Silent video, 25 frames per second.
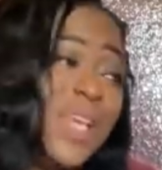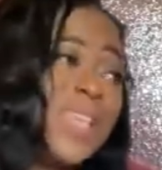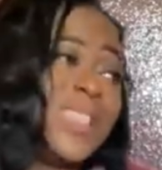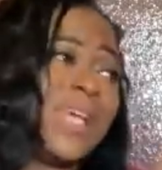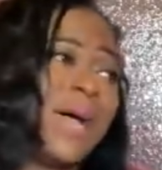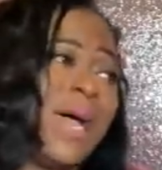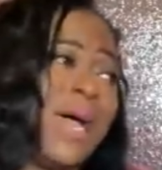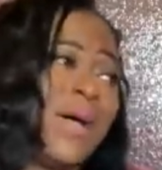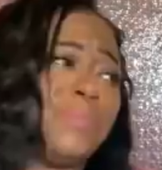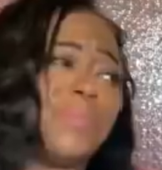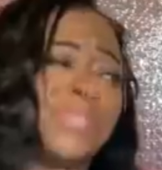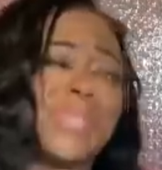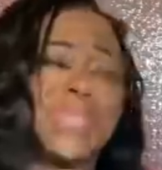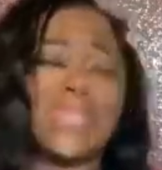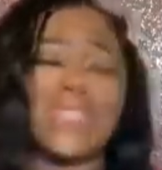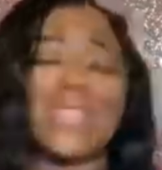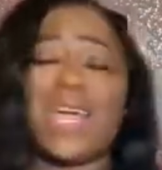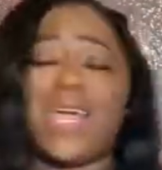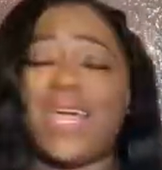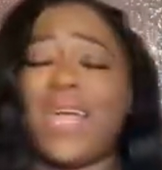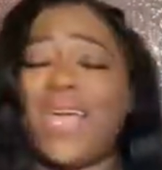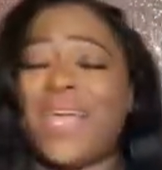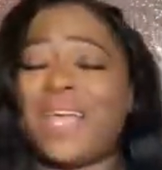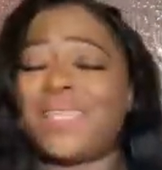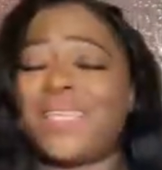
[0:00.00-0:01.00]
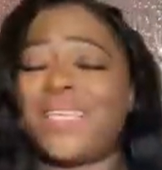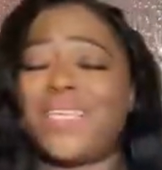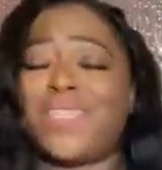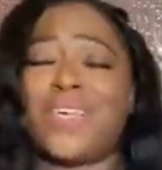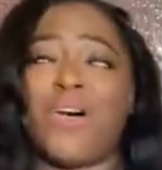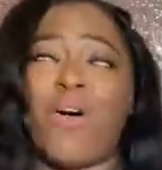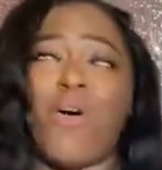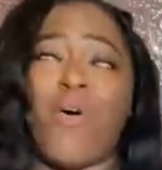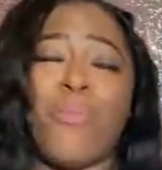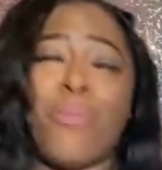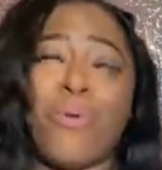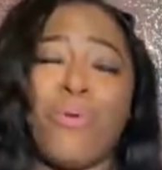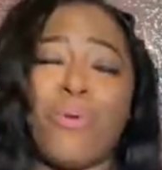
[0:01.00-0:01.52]
So I'm just like, at this
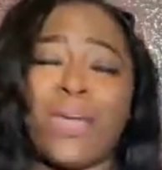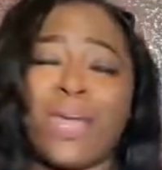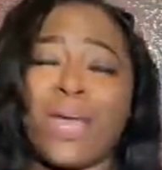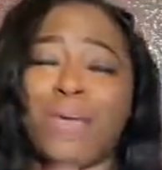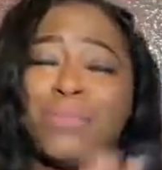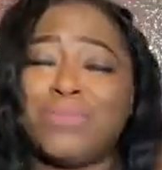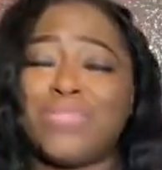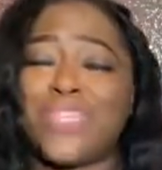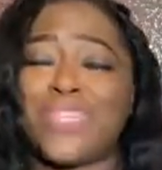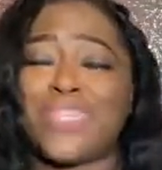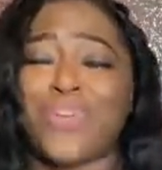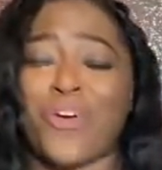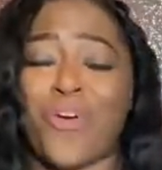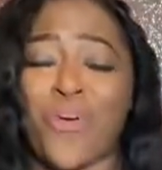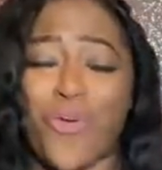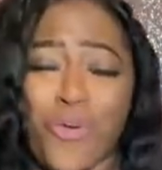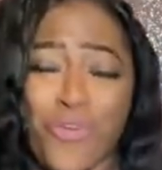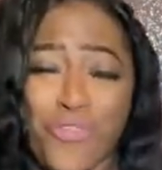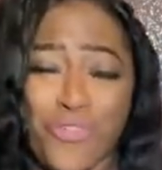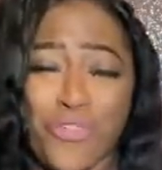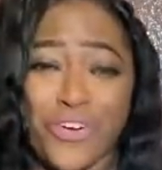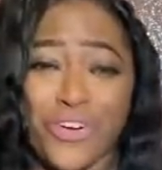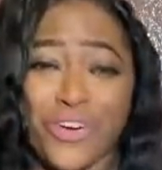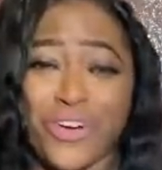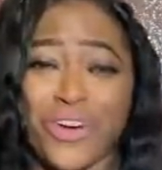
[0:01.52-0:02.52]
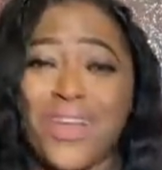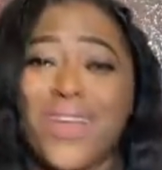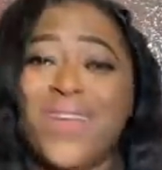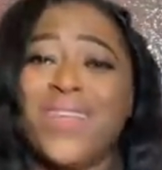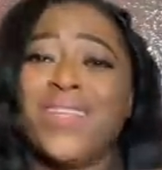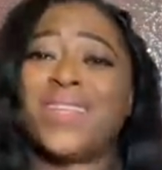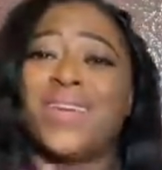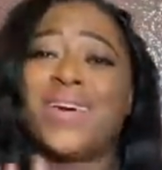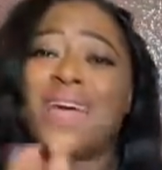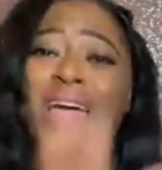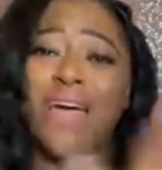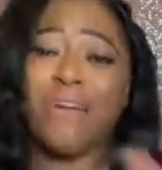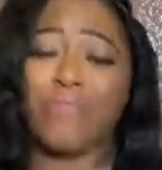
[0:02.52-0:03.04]
whole point, I'm just over
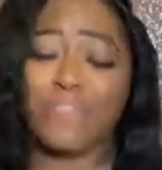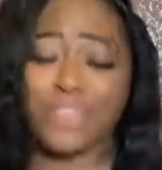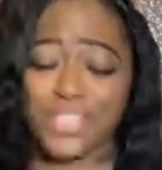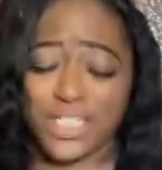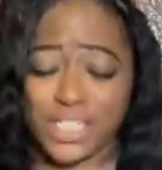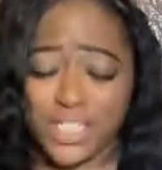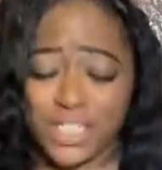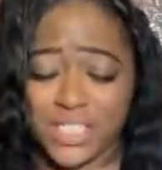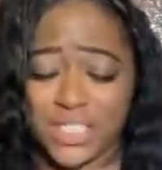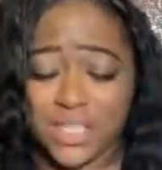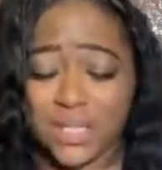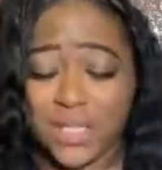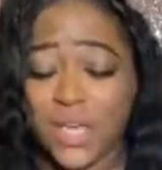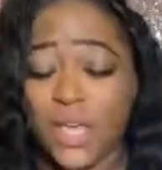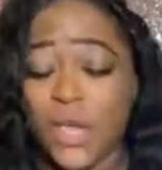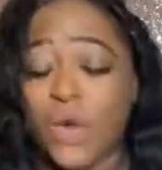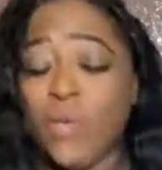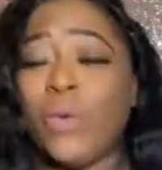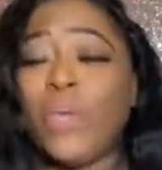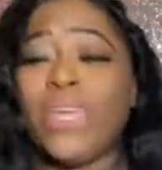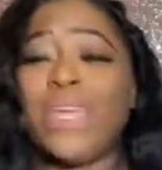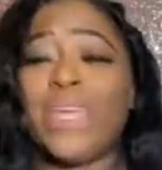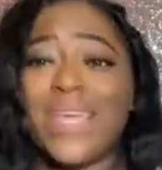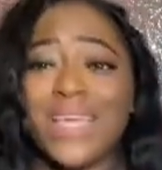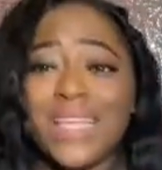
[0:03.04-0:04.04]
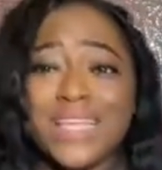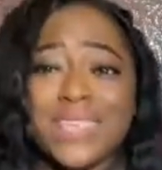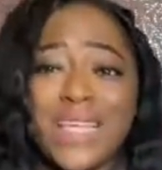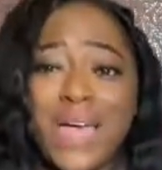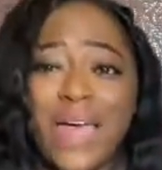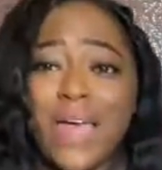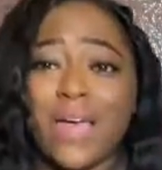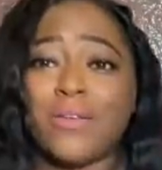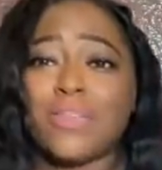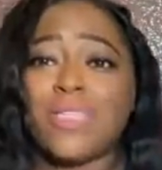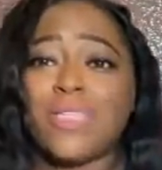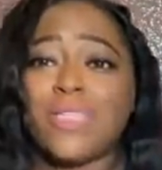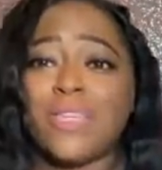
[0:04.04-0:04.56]
the conversation. We get
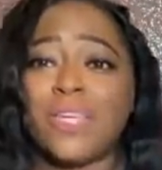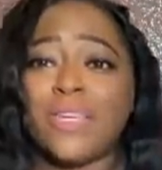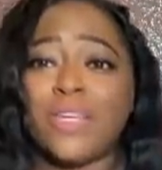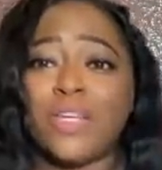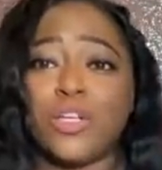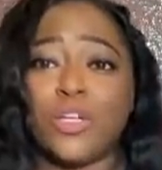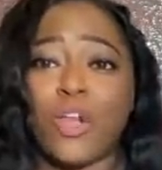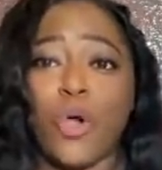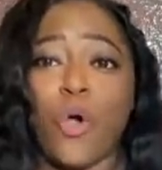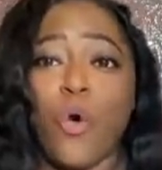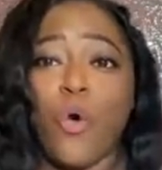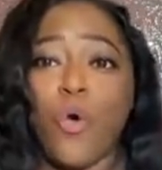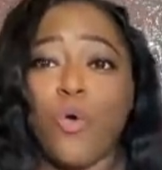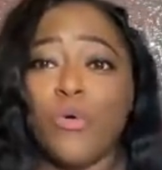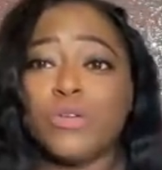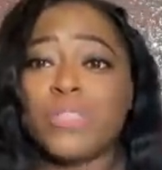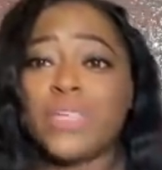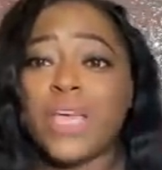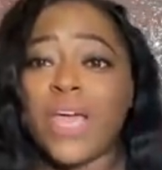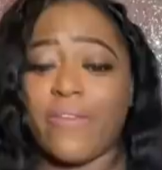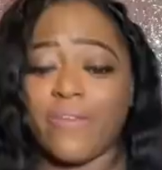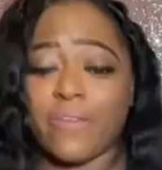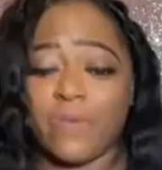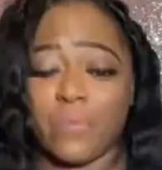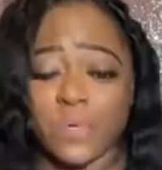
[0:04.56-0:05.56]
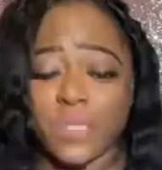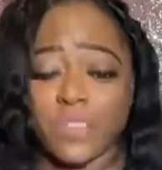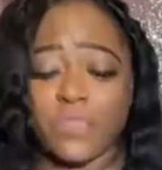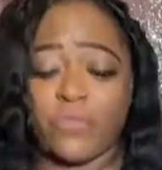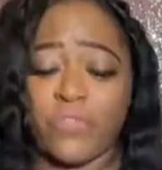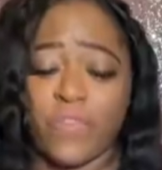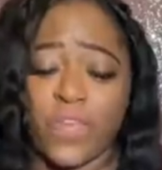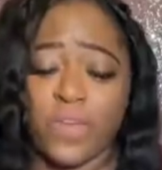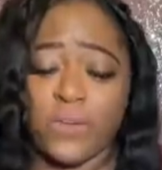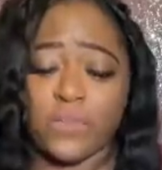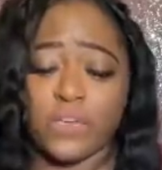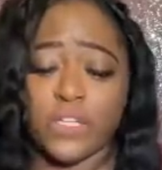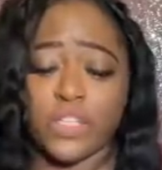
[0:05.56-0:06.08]
down to, who's everyone's
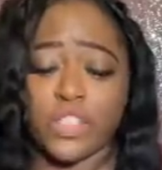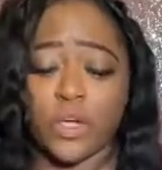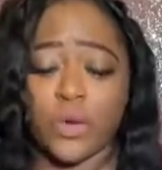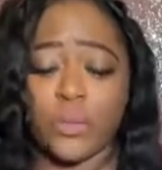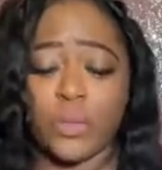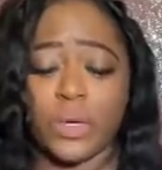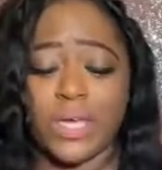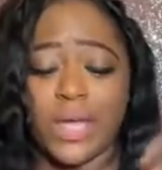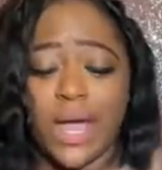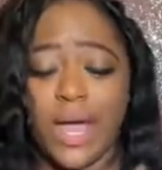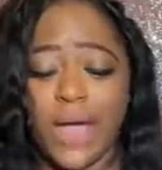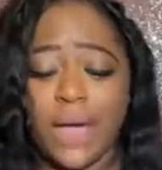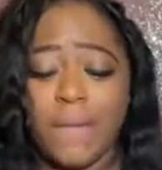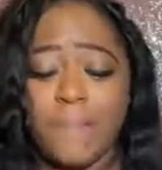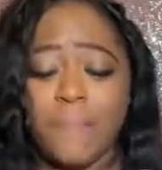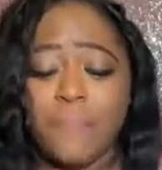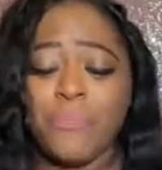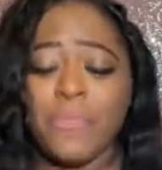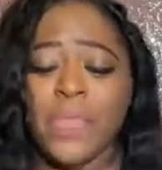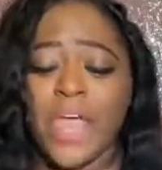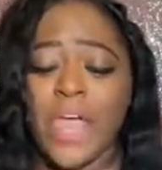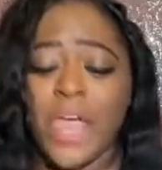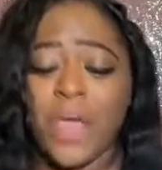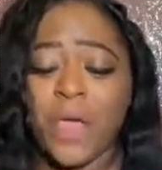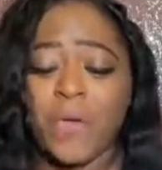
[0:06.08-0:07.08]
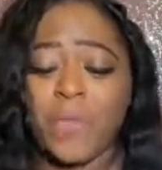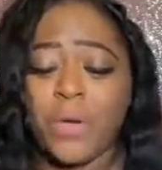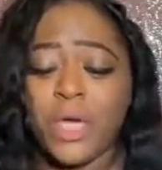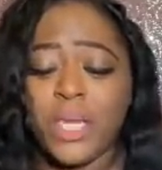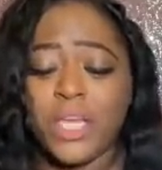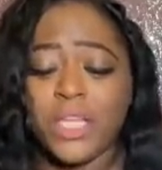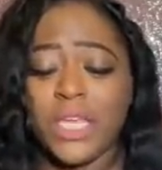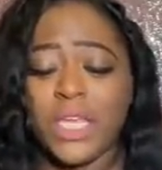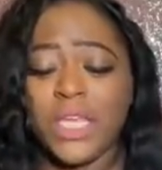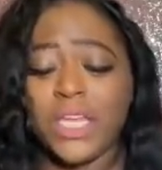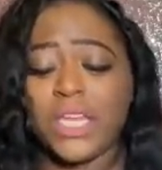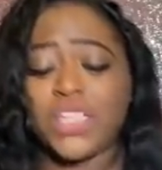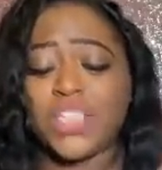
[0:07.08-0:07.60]
favorite. So we got
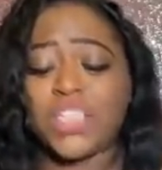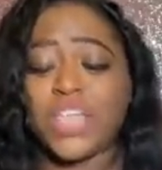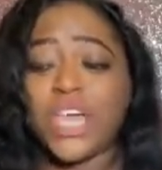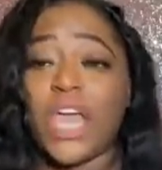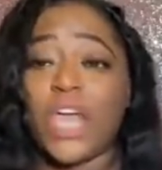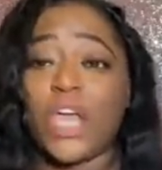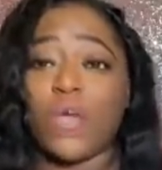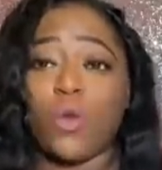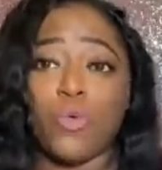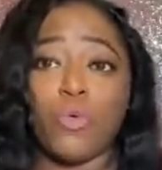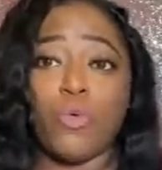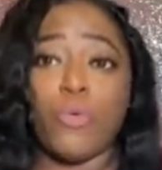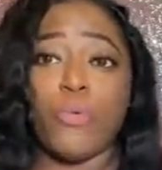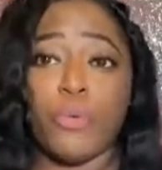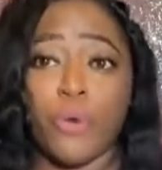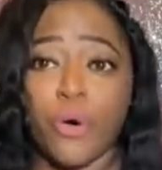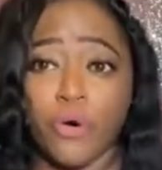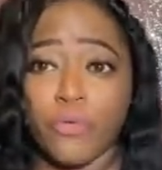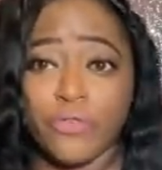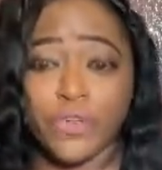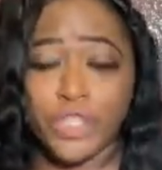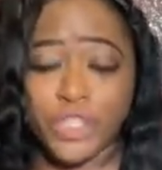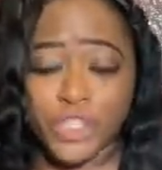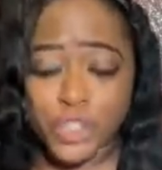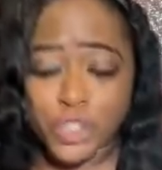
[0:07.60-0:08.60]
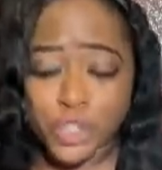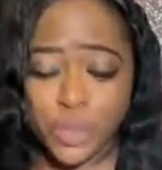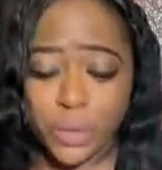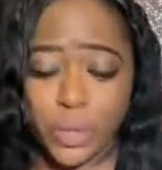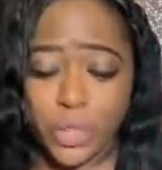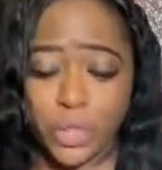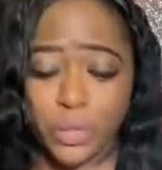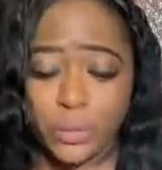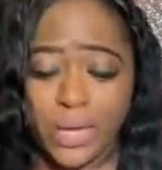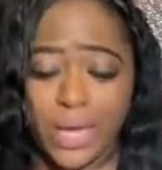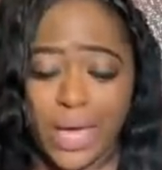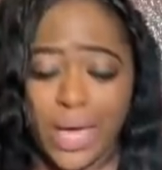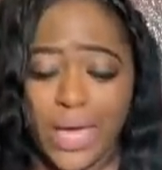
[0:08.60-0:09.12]
Edwin and Jay, who both is
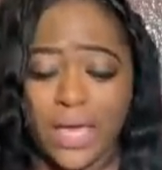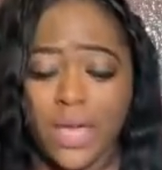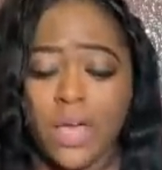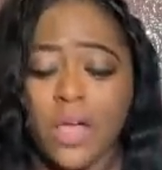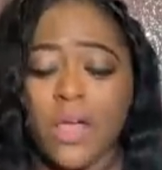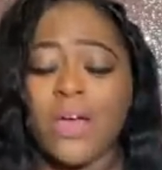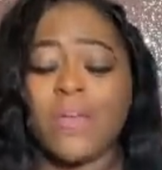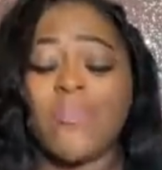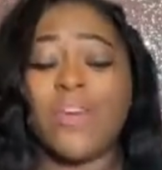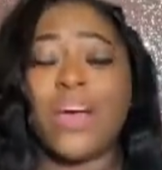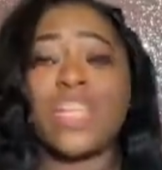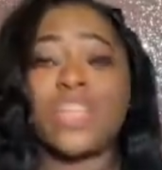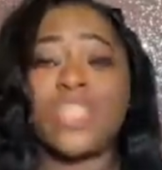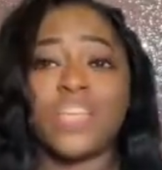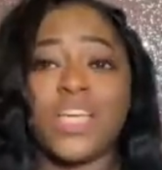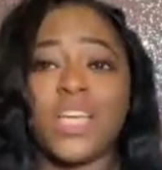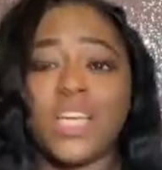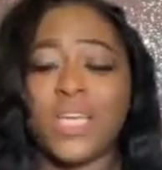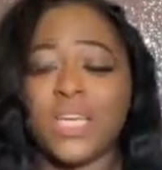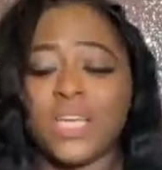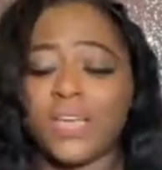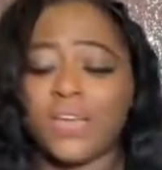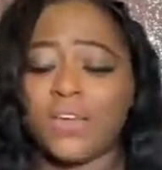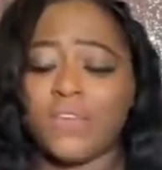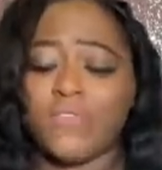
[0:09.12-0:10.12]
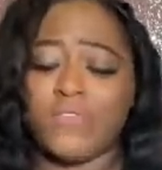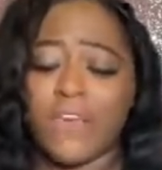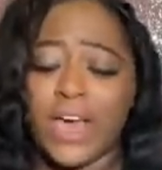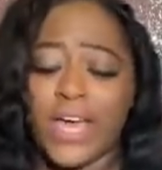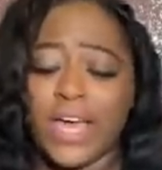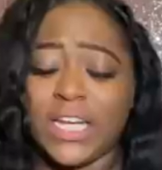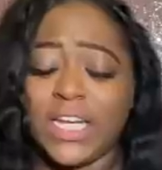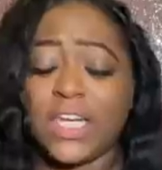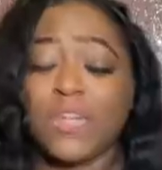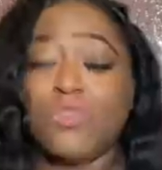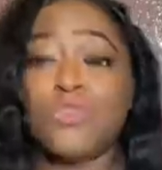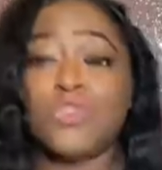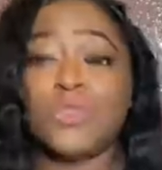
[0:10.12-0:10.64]
Joy, okay? Rashid and
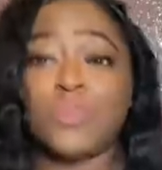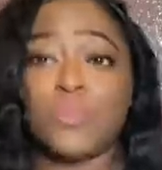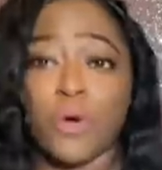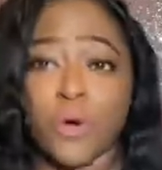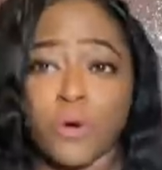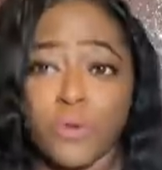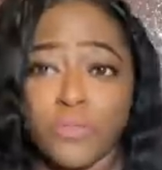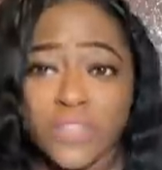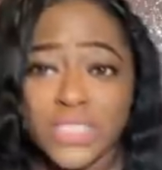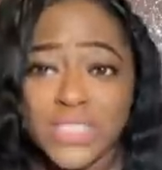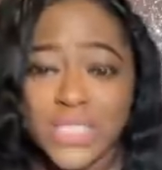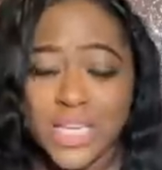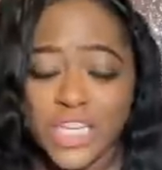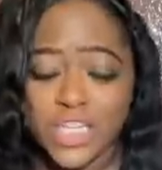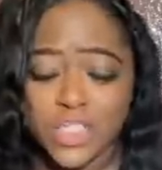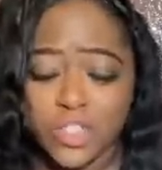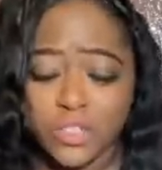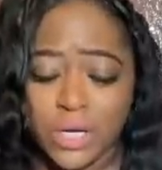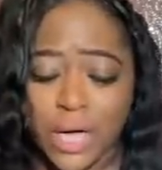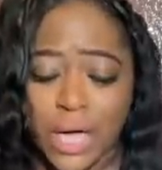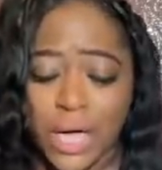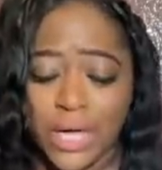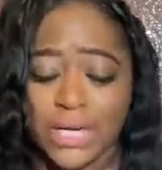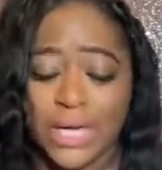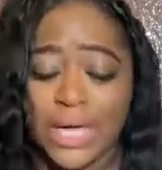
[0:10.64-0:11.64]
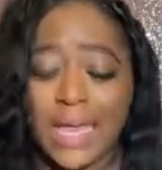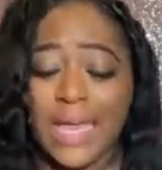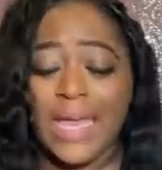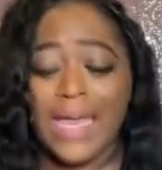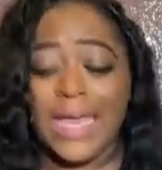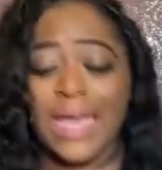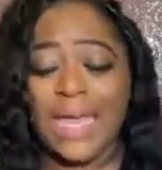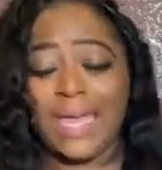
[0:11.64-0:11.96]
Kafani, who's both is Adriana.